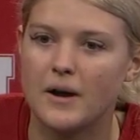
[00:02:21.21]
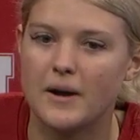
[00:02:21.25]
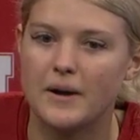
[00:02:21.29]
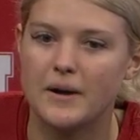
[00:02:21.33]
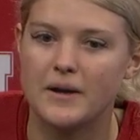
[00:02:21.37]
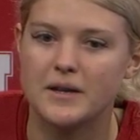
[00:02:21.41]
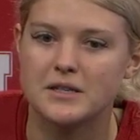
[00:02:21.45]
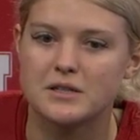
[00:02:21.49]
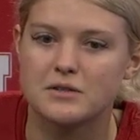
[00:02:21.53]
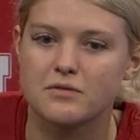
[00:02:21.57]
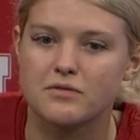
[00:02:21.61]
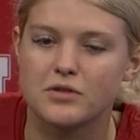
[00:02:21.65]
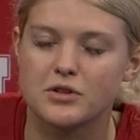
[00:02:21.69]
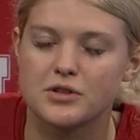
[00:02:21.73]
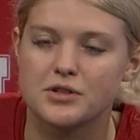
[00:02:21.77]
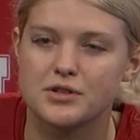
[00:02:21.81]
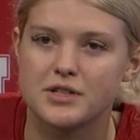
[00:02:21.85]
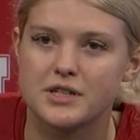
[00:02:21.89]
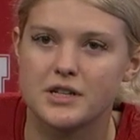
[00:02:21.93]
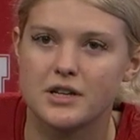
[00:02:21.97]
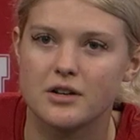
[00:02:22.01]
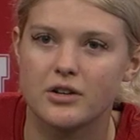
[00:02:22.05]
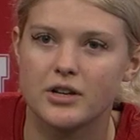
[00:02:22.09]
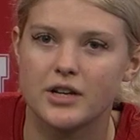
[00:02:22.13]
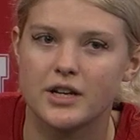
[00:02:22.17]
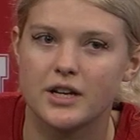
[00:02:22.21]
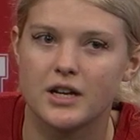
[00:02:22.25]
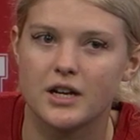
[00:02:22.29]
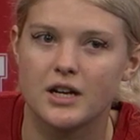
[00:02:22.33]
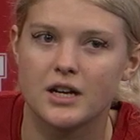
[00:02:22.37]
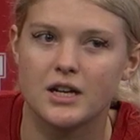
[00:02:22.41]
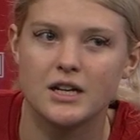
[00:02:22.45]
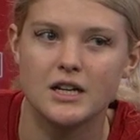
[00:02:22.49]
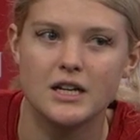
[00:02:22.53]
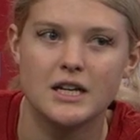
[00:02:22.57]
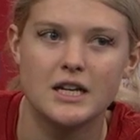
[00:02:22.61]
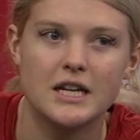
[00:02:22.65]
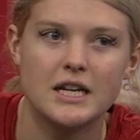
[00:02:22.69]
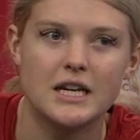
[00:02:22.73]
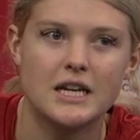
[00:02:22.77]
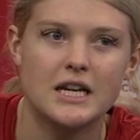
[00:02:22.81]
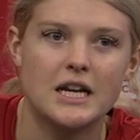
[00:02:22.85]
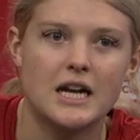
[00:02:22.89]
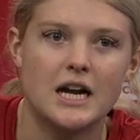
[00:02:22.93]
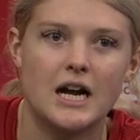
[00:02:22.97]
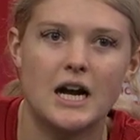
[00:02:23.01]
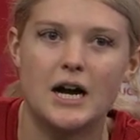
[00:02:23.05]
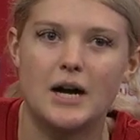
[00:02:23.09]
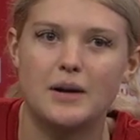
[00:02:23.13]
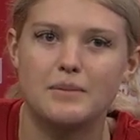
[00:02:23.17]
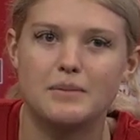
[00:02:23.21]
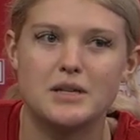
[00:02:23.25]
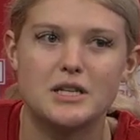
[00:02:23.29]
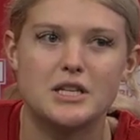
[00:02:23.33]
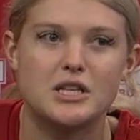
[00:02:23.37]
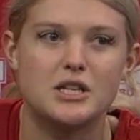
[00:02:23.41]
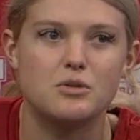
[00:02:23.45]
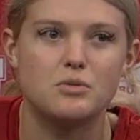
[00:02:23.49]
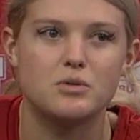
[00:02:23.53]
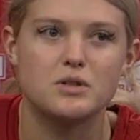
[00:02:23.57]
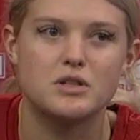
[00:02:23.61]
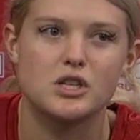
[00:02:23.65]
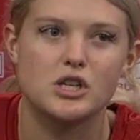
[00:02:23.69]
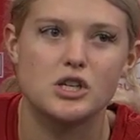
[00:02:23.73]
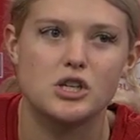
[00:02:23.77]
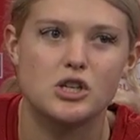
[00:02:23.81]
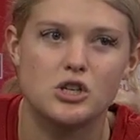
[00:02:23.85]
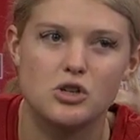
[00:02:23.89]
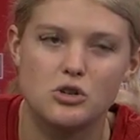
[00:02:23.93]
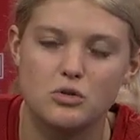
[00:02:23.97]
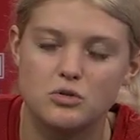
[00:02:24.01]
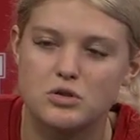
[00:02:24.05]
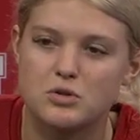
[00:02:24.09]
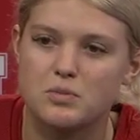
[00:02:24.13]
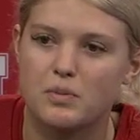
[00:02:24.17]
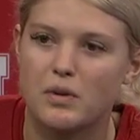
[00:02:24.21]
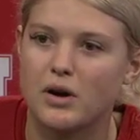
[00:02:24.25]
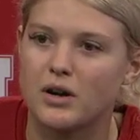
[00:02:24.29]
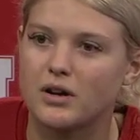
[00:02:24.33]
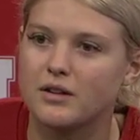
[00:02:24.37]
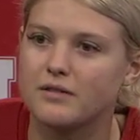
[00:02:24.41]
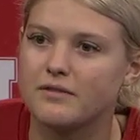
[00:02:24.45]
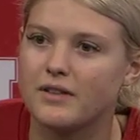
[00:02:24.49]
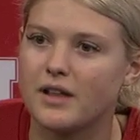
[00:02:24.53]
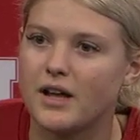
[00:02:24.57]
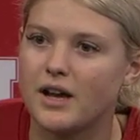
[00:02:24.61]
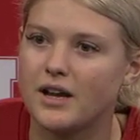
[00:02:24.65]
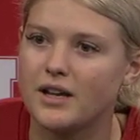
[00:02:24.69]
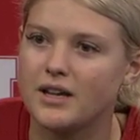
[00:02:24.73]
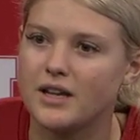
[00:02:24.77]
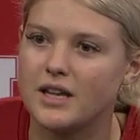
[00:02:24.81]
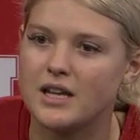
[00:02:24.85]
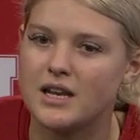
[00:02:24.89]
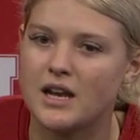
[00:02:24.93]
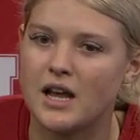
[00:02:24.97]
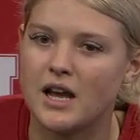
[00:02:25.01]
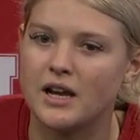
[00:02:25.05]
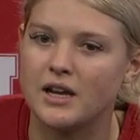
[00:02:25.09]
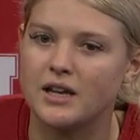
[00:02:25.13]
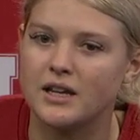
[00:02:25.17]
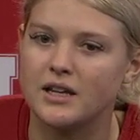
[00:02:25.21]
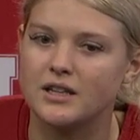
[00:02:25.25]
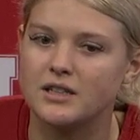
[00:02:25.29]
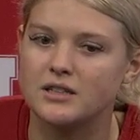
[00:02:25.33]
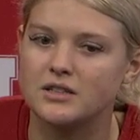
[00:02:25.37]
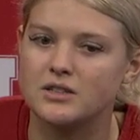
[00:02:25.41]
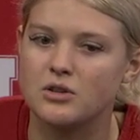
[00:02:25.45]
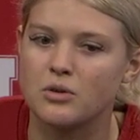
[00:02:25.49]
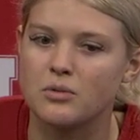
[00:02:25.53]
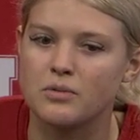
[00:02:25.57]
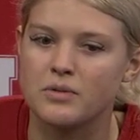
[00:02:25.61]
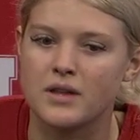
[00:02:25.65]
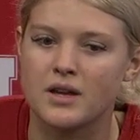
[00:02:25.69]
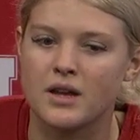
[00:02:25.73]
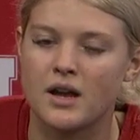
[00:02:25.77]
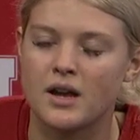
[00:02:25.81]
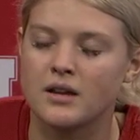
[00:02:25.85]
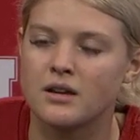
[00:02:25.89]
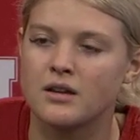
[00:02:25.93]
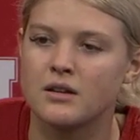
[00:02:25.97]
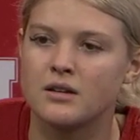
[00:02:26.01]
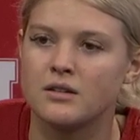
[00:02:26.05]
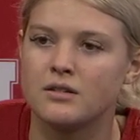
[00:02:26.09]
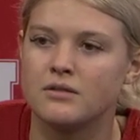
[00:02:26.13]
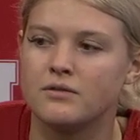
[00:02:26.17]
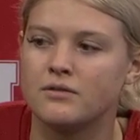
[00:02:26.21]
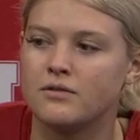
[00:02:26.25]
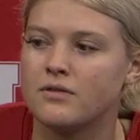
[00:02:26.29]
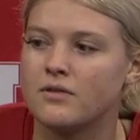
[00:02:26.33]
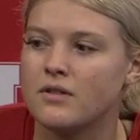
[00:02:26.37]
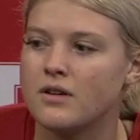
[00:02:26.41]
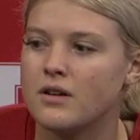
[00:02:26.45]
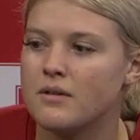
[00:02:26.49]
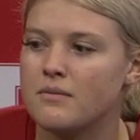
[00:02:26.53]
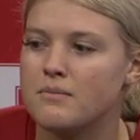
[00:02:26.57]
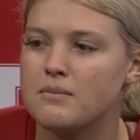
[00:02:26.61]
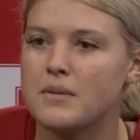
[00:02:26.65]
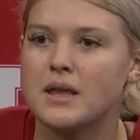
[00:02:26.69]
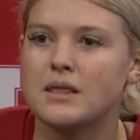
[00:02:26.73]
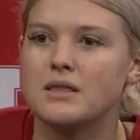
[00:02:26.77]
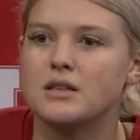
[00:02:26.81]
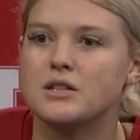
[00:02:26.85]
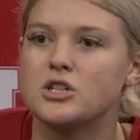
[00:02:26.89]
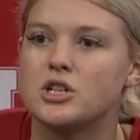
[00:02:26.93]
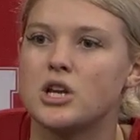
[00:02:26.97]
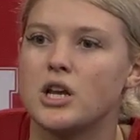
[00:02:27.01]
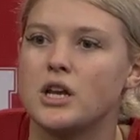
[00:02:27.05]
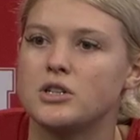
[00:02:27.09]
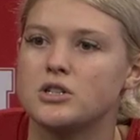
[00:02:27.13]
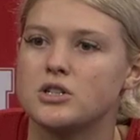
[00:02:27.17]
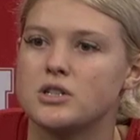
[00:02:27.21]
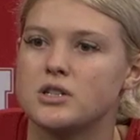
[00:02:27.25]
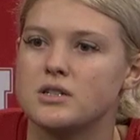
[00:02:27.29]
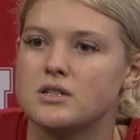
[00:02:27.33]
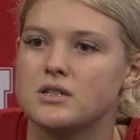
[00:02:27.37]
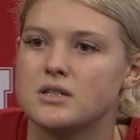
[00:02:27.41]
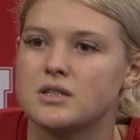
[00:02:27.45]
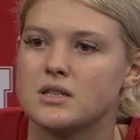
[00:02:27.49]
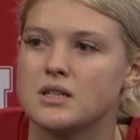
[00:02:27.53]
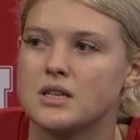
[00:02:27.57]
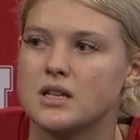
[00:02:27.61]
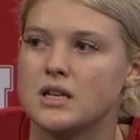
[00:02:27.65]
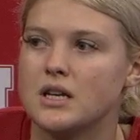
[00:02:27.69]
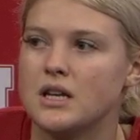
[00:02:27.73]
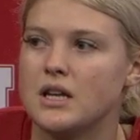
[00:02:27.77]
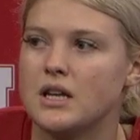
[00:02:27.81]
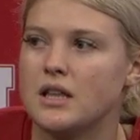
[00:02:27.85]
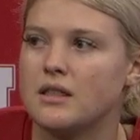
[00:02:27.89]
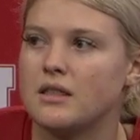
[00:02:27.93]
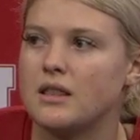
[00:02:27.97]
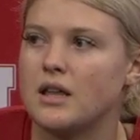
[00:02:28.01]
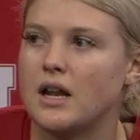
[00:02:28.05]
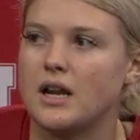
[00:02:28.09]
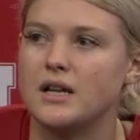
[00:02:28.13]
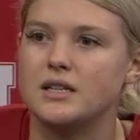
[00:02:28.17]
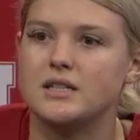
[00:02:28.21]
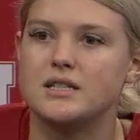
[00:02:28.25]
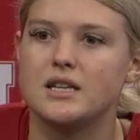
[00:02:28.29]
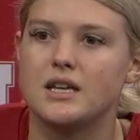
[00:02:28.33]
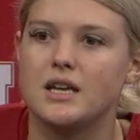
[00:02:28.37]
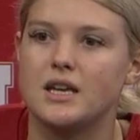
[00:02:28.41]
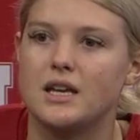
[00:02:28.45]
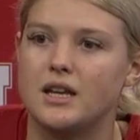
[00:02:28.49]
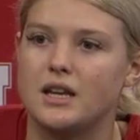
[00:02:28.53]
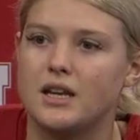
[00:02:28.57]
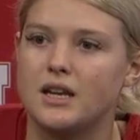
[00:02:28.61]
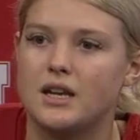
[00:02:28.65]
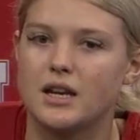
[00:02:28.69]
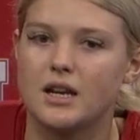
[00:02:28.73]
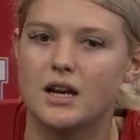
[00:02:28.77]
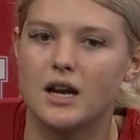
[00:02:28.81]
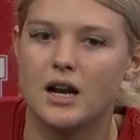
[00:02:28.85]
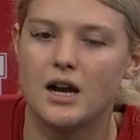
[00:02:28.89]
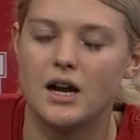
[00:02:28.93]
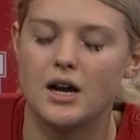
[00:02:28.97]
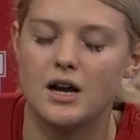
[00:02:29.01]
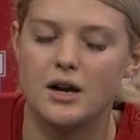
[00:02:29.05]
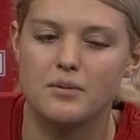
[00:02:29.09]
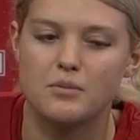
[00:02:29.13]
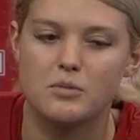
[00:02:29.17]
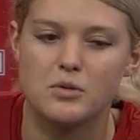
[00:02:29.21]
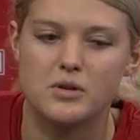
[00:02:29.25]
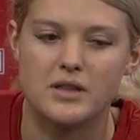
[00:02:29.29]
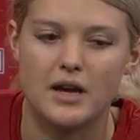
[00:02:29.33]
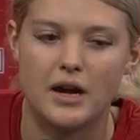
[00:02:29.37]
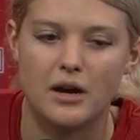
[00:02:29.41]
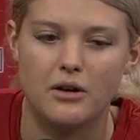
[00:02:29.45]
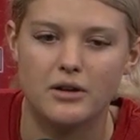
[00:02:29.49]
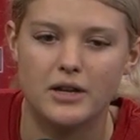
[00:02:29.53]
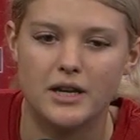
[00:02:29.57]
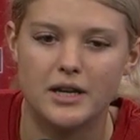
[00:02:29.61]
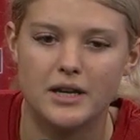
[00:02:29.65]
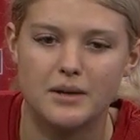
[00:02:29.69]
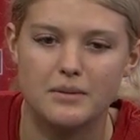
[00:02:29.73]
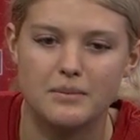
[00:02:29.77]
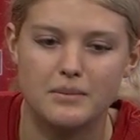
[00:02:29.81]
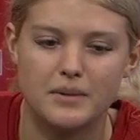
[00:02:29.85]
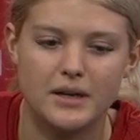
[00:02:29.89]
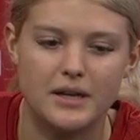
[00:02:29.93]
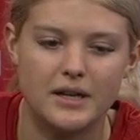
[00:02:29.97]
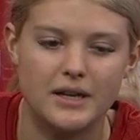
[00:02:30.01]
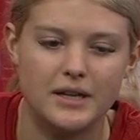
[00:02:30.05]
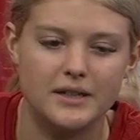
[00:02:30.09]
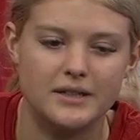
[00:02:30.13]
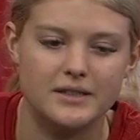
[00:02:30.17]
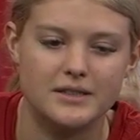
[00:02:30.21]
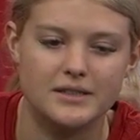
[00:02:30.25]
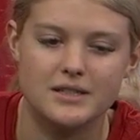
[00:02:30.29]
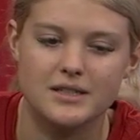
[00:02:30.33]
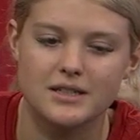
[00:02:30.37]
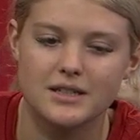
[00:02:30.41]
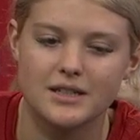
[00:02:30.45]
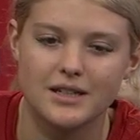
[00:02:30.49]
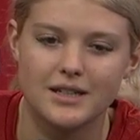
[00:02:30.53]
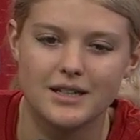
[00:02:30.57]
his first year here, and he was a huge part of that, and I don't think I could have made the changes that I did without him. And